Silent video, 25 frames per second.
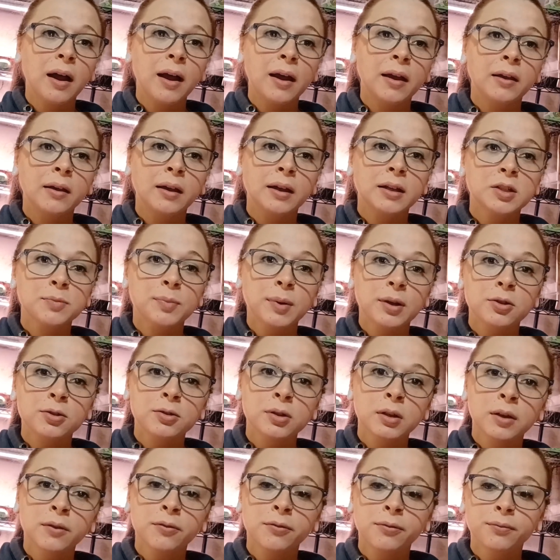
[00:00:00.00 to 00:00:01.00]
and
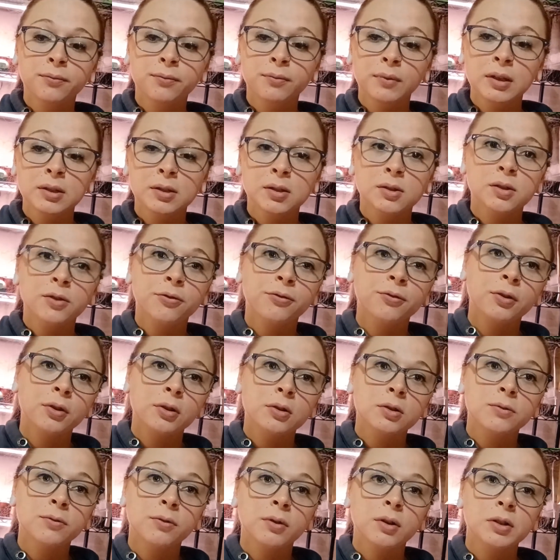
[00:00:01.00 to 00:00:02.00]
especially this is a
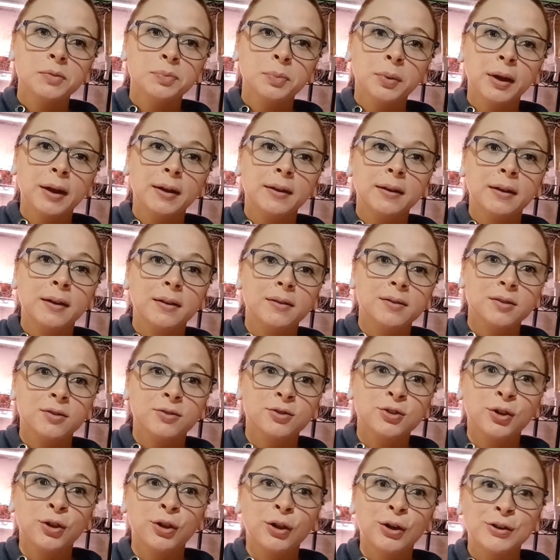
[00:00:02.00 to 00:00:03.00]
first for us planting on
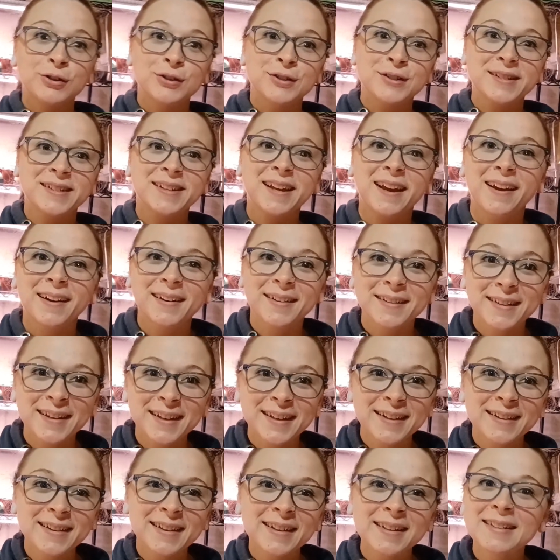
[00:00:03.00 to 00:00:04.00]
such a large scale
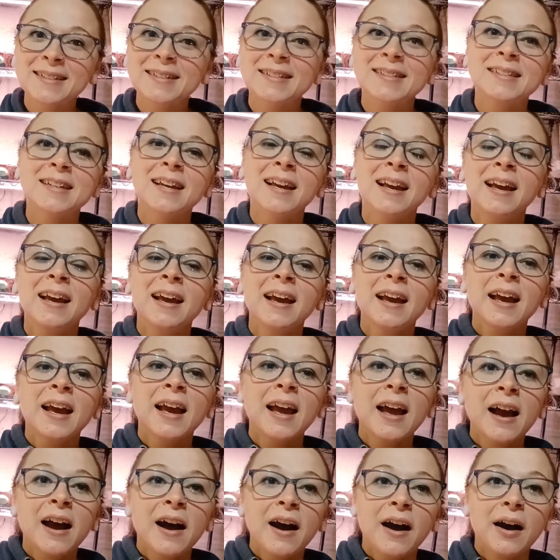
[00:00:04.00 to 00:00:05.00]
like this.
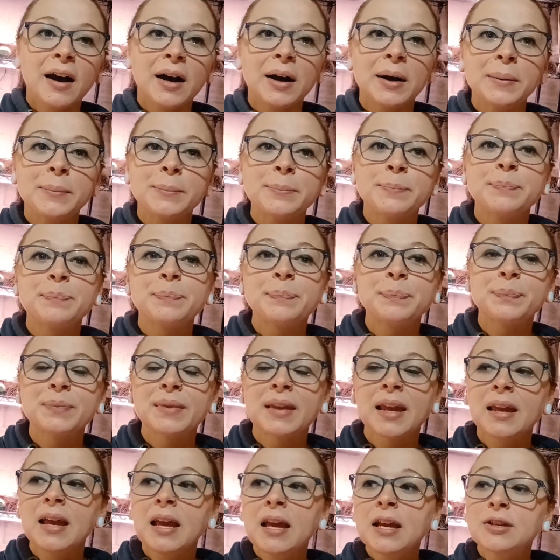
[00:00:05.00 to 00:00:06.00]

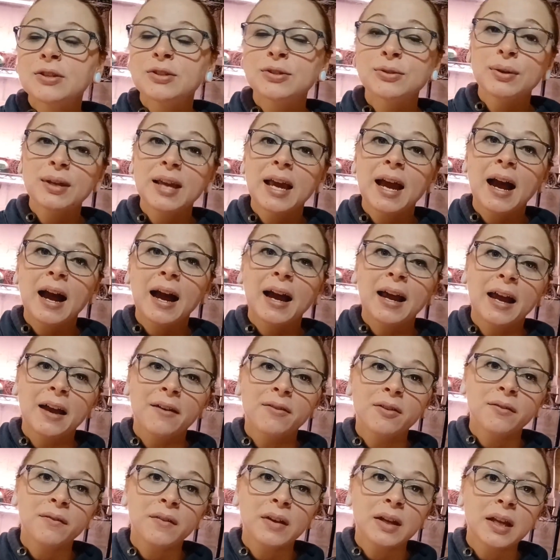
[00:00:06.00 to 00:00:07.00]
So yeah, I have
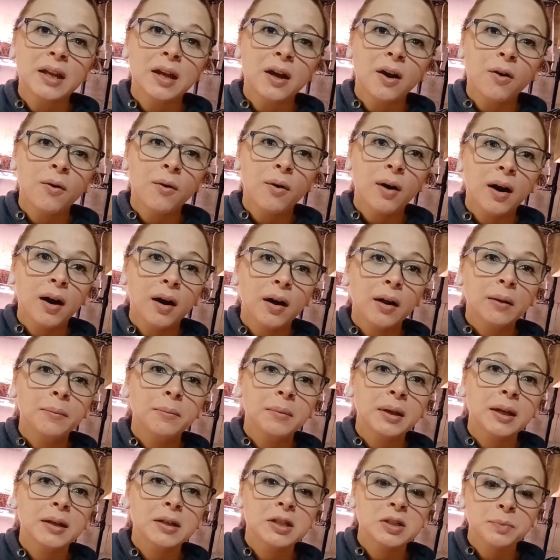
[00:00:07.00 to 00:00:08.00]
a video on
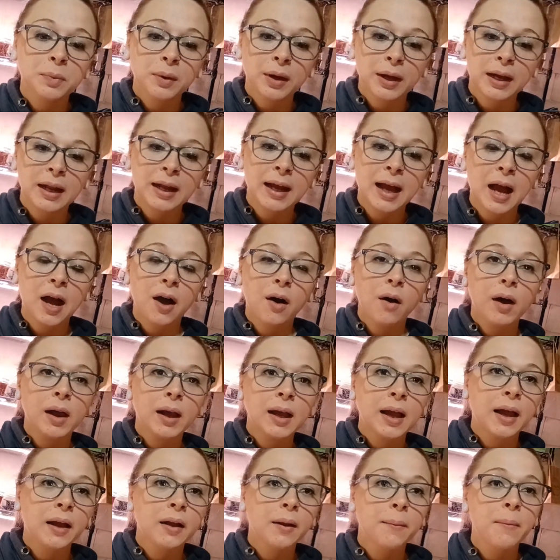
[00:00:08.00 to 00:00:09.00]
me explaining how I
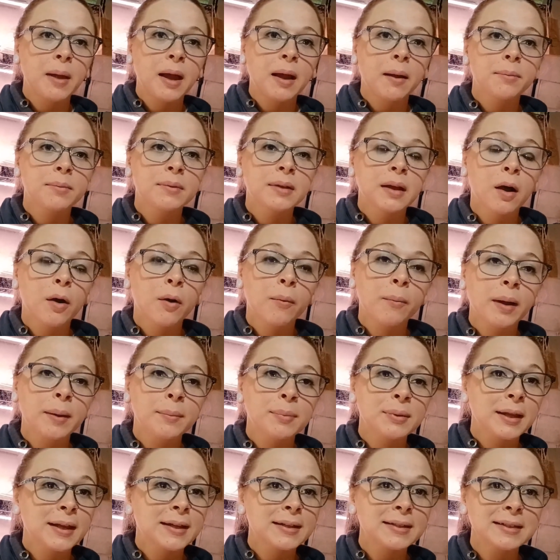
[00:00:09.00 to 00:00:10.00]
kind of mapped out my
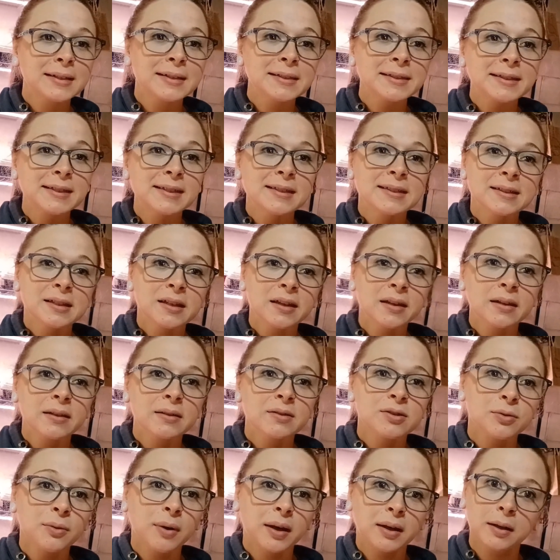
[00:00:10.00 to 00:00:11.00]
planting season
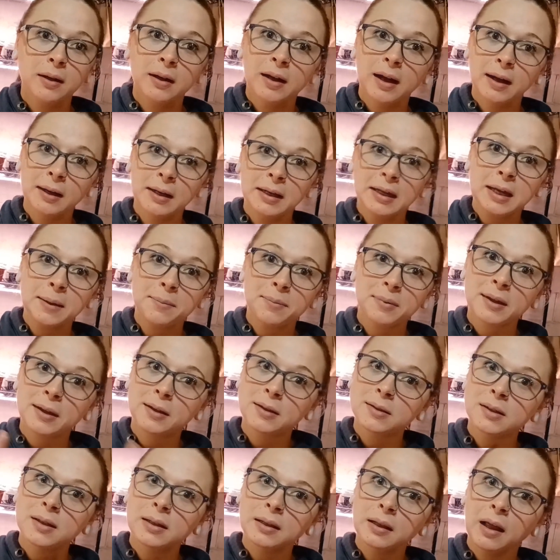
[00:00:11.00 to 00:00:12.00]
so I can kind of keep
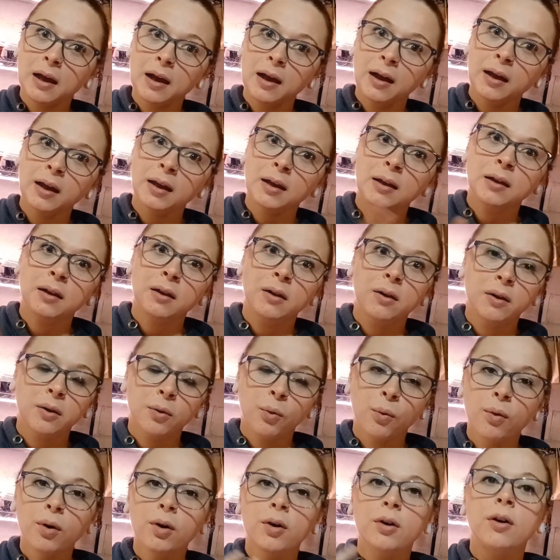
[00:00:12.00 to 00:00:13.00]
things in line and in
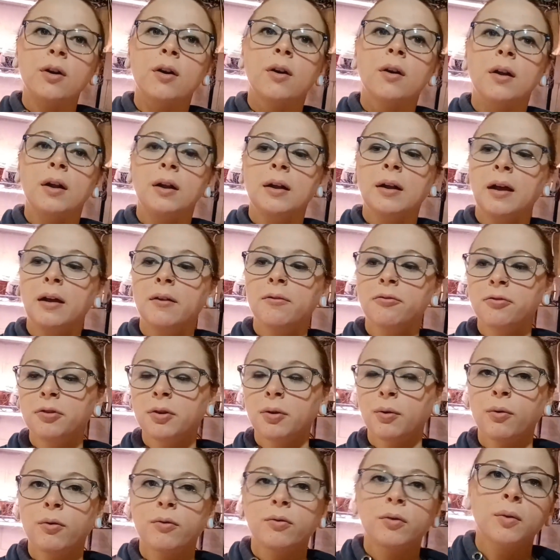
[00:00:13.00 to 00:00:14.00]
order and not
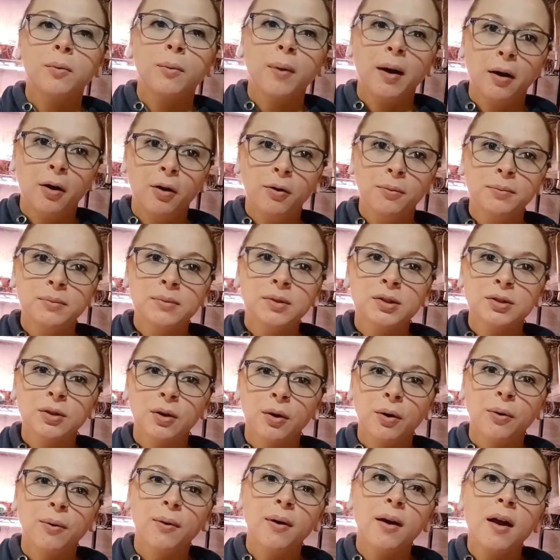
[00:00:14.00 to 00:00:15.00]
feel overwhelmed.
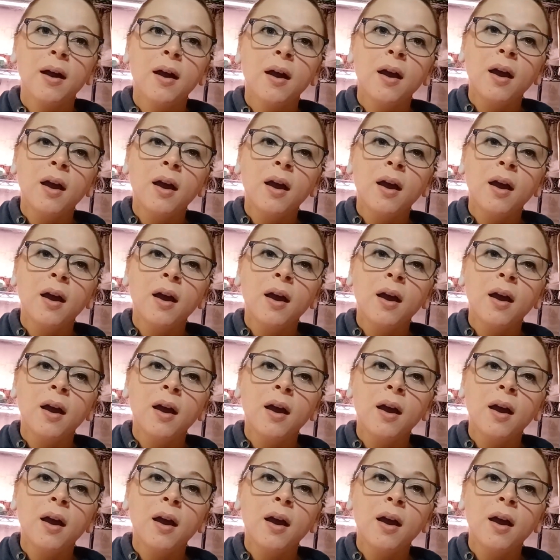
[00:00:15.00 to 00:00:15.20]
So